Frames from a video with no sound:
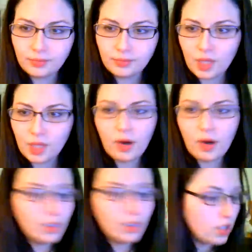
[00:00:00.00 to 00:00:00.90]
All right,
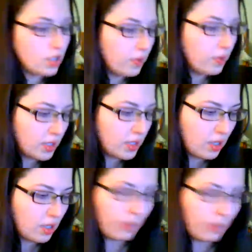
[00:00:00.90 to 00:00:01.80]
so let's
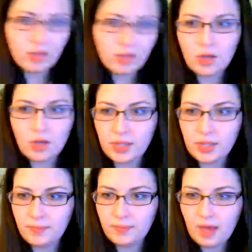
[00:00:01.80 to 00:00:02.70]
talk about Tulsi.
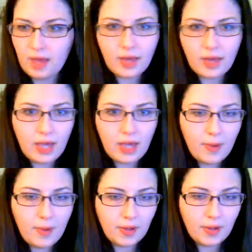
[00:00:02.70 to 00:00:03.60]
I keep
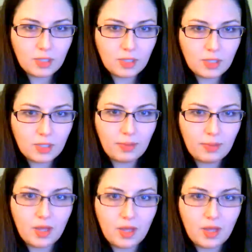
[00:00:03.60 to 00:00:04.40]
hearing this brought up a lot.